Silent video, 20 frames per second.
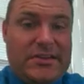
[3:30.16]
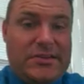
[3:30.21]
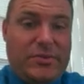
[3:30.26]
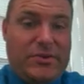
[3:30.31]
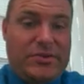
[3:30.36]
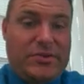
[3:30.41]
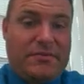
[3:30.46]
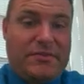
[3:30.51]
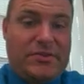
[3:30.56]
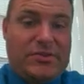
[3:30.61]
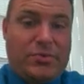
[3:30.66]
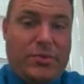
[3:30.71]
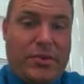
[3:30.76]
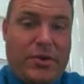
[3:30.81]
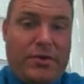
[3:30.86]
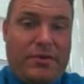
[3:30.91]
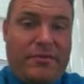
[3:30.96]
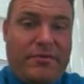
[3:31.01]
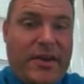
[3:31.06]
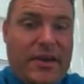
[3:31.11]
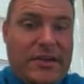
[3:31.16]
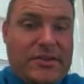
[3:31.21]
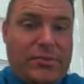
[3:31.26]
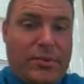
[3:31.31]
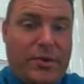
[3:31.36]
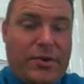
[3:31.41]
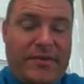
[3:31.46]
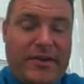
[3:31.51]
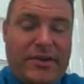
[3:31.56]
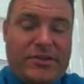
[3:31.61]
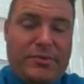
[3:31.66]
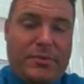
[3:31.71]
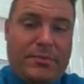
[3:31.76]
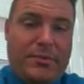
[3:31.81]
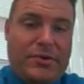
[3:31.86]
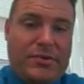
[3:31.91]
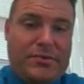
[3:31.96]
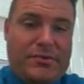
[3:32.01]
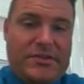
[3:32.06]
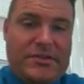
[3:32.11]
we do have the square root of x. Square root of x only
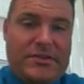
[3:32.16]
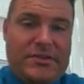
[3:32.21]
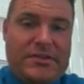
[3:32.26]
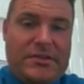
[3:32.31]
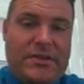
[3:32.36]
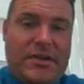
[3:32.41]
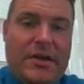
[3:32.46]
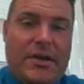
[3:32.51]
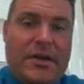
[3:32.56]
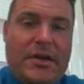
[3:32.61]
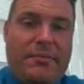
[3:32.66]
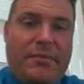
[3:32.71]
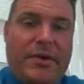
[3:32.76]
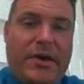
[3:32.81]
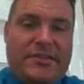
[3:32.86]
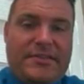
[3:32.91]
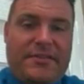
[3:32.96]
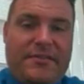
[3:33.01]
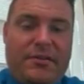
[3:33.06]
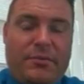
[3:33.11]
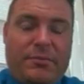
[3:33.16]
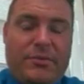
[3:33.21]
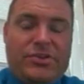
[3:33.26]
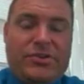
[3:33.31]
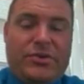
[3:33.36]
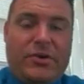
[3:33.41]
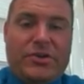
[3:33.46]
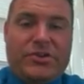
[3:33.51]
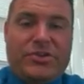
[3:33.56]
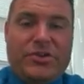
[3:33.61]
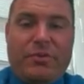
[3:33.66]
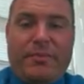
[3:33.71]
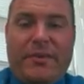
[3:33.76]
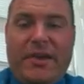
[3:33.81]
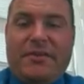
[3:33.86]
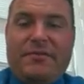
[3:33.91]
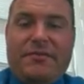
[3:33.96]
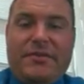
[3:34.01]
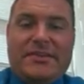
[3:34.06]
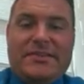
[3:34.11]
produces positive numbers, so our
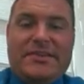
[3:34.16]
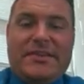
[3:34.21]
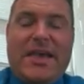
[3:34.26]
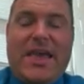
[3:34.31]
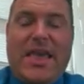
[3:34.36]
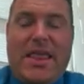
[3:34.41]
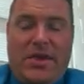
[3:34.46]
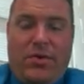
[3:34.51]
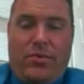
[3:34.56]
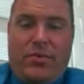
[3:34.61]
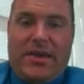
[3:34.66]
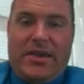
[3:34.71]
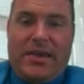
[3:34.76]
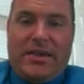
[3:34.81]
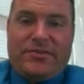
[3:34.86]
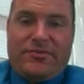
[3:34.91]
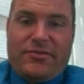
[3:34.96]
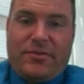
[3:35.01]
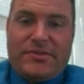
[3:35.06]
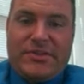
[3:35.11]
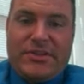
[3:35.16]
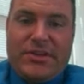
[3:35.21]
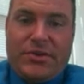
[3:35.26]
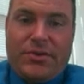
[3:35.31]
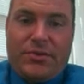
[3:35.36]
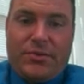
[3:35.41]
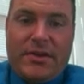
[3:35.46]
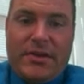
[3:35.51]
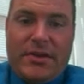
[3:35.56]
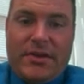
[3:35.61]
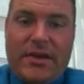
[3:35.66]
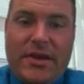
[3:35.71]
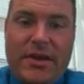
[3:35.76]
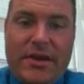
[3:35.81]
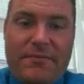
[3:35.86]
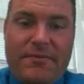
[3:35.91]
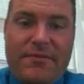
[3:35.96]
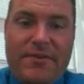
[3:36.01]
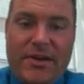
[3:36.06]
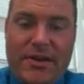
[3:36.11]
domain of this anyway is from 0 to
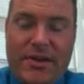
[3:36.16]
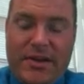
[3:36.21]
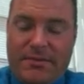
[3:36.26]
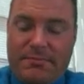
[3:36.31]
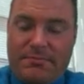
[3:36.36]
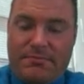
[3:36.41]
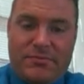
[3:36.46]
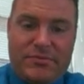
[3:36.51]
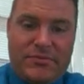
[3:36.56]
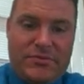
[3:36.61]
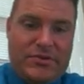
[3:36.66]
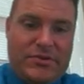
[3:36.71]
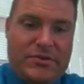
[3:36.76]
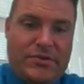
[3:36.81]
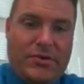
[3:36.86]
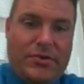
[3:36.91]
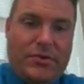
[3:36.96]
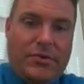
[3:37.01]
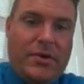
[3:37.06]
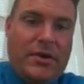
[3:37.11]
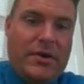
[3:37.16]
infinity. So